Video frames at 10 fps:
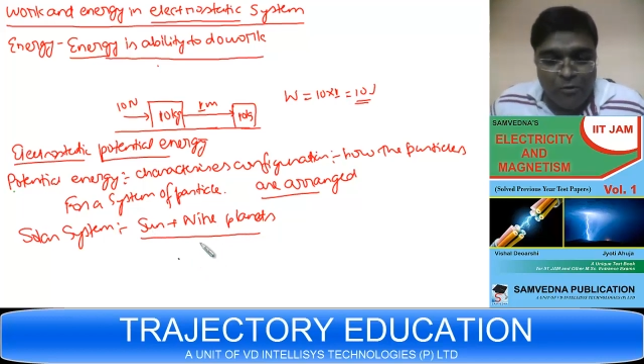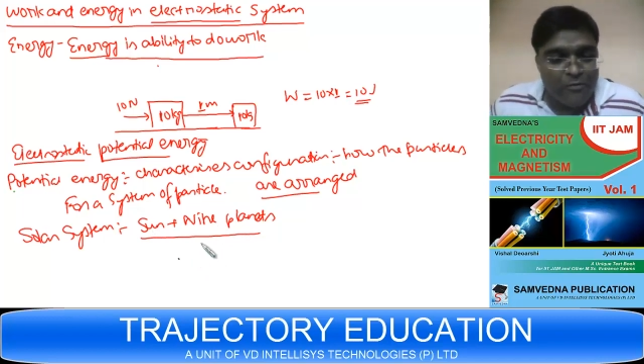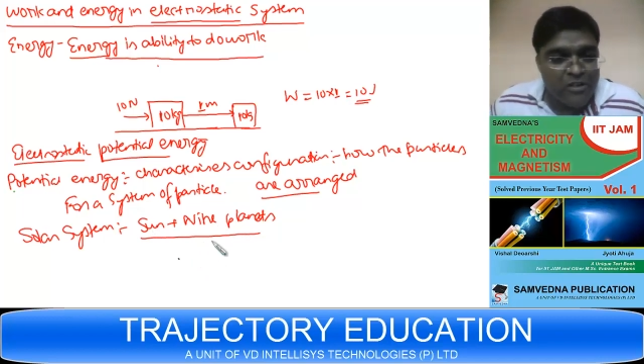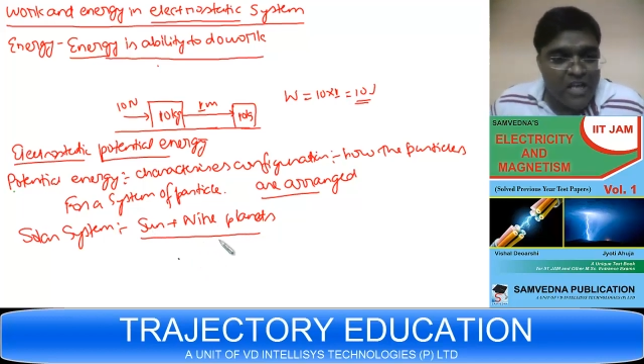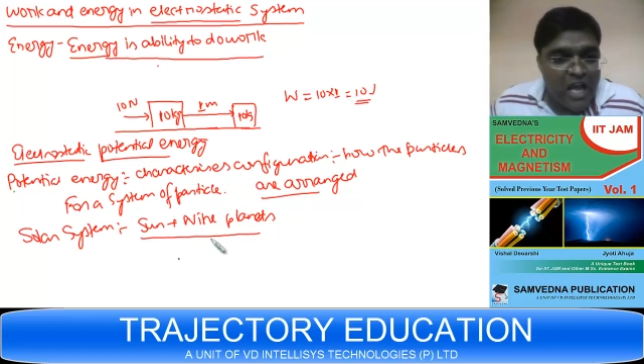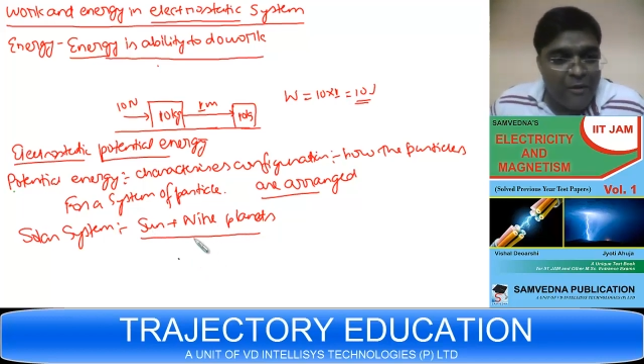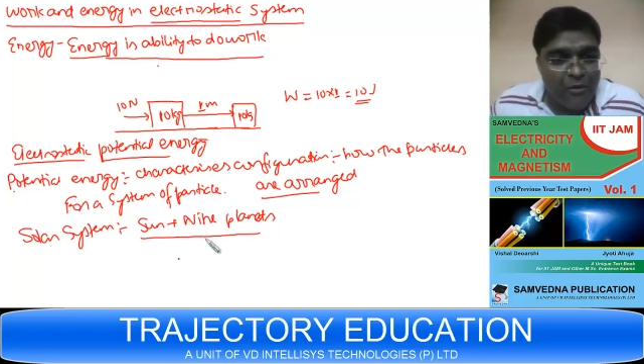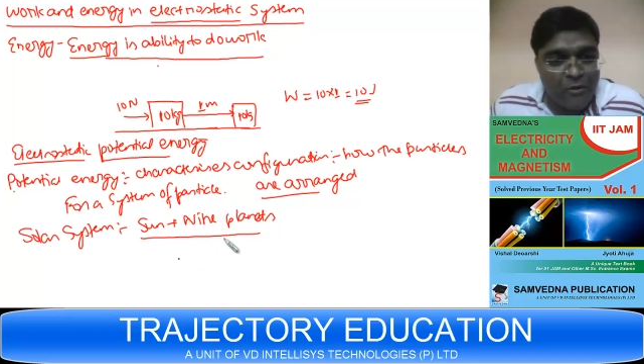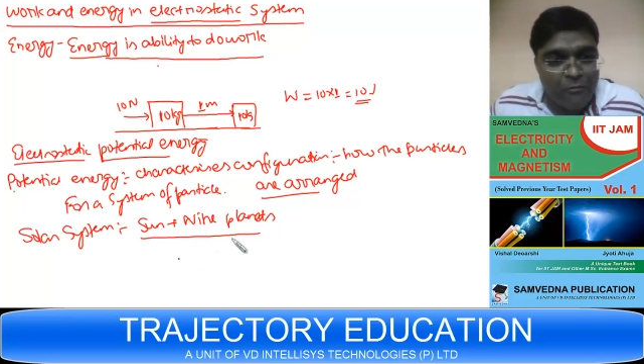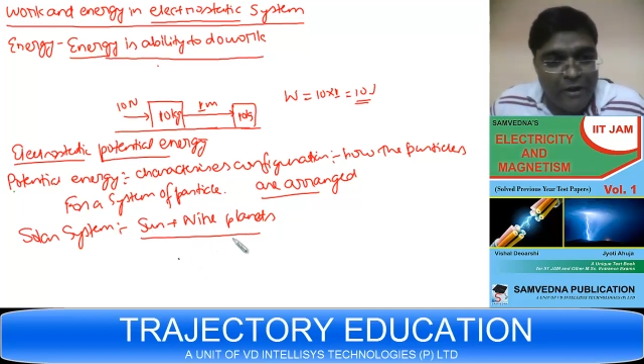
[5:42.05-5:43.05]
for which
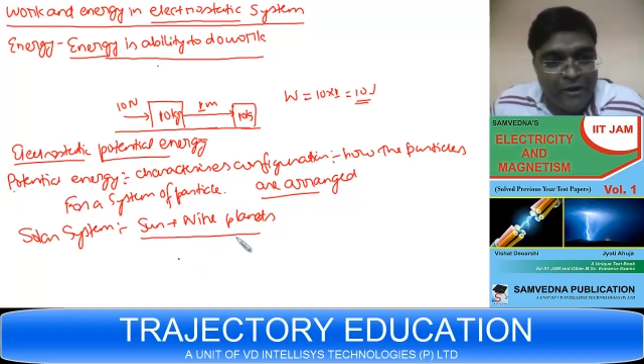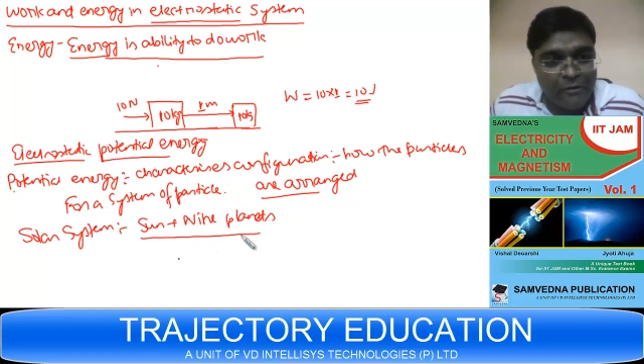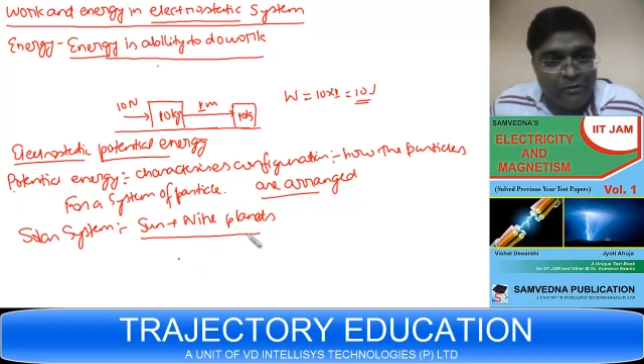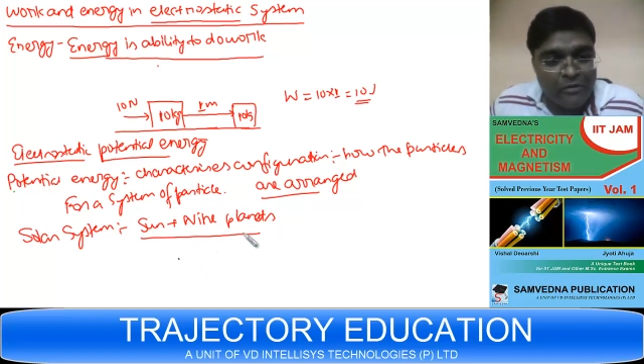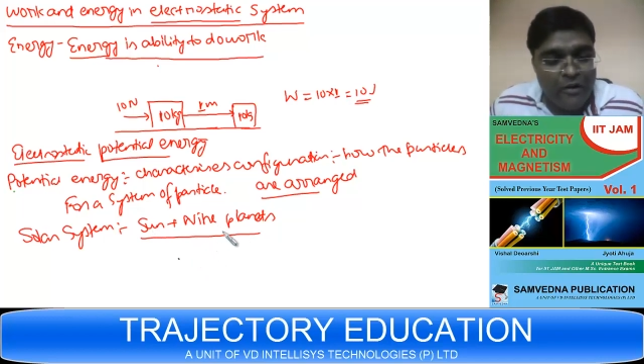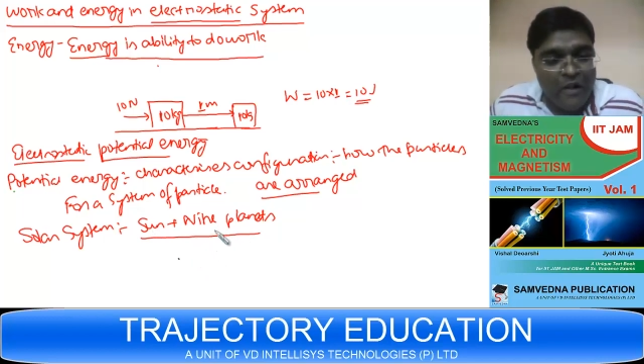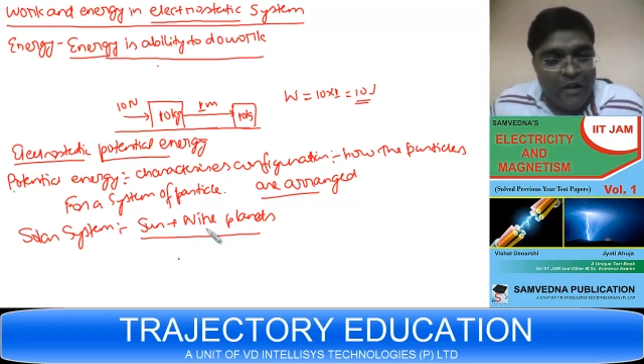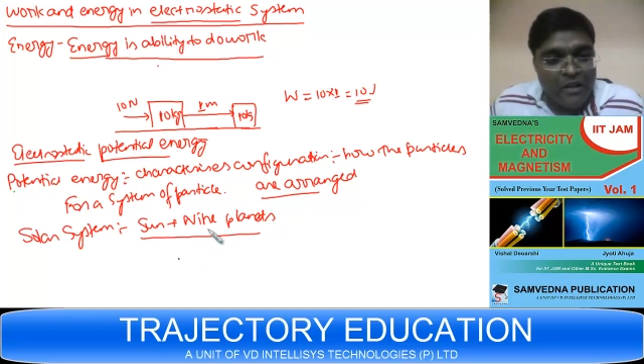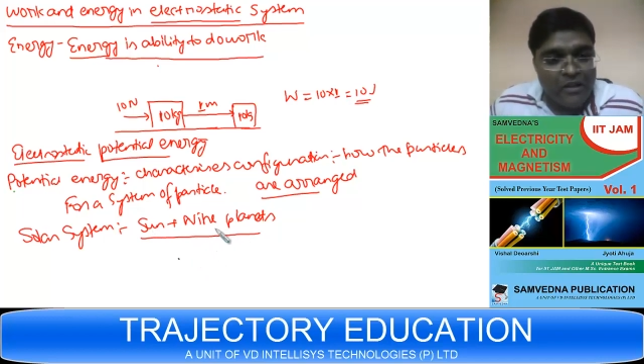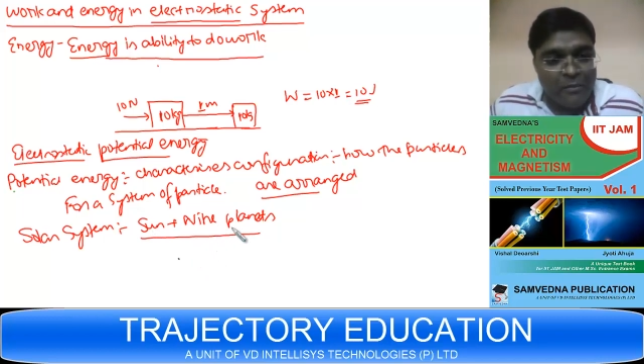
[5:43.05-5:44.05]
I want to find out
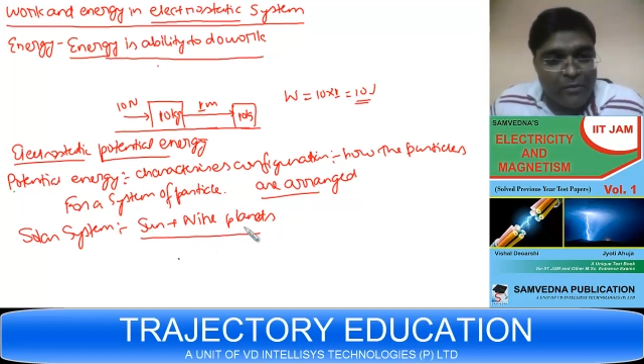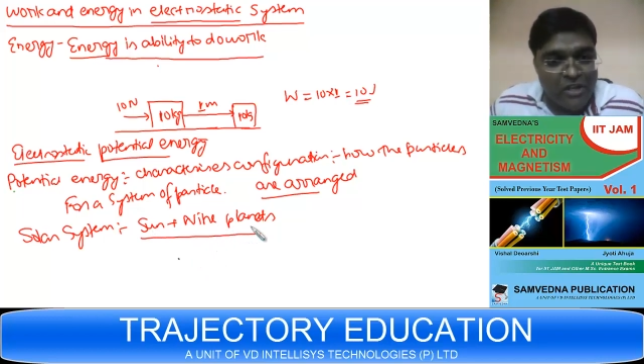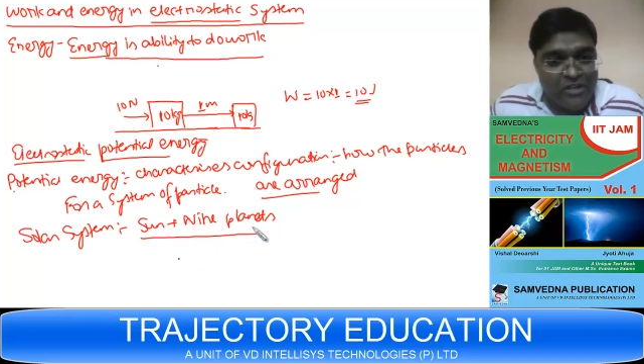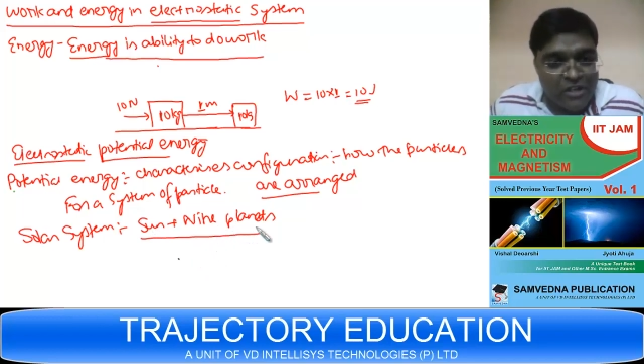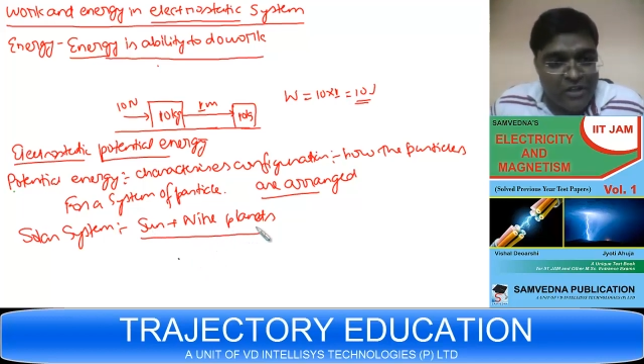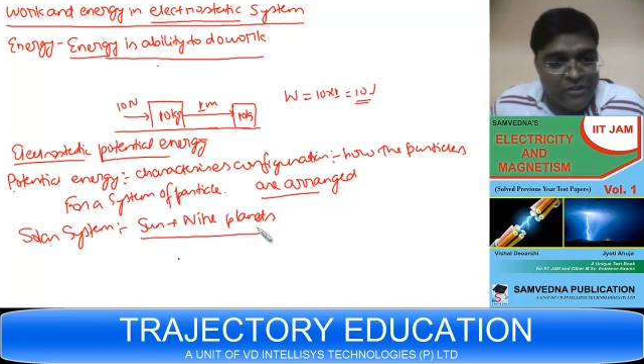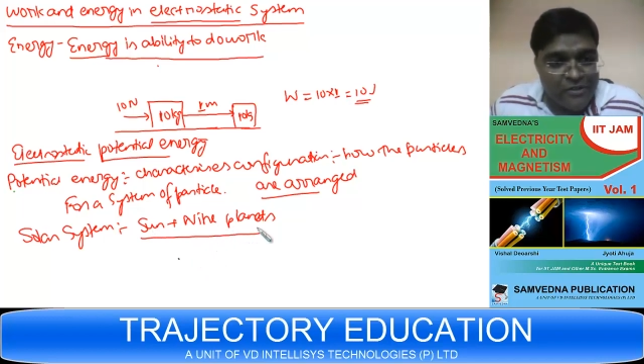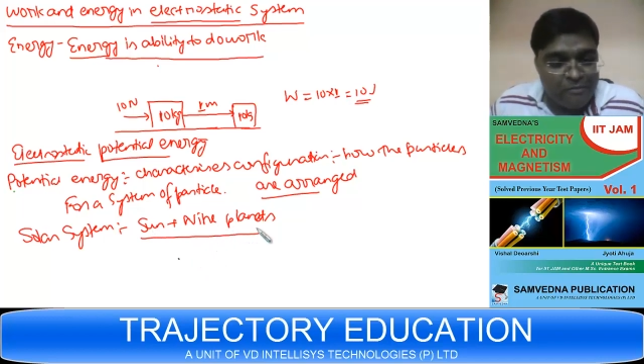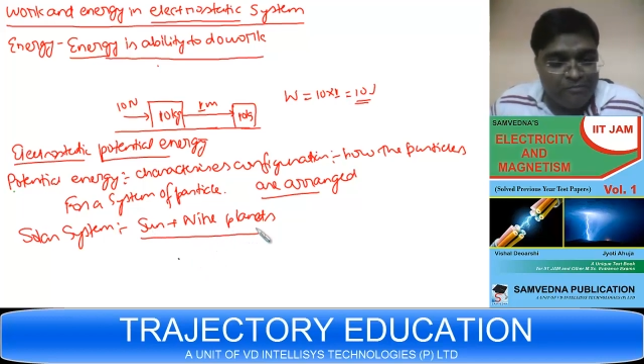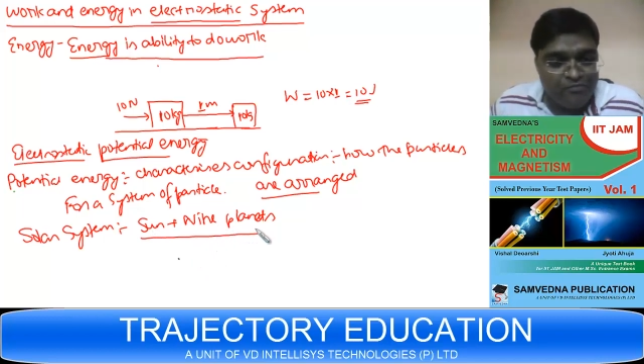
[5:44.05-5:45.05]
the potential
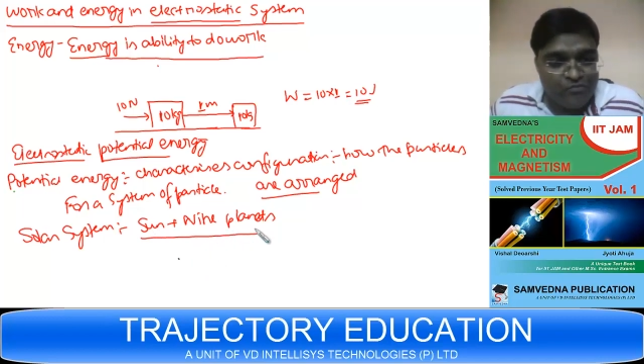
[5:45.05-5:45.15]
energy.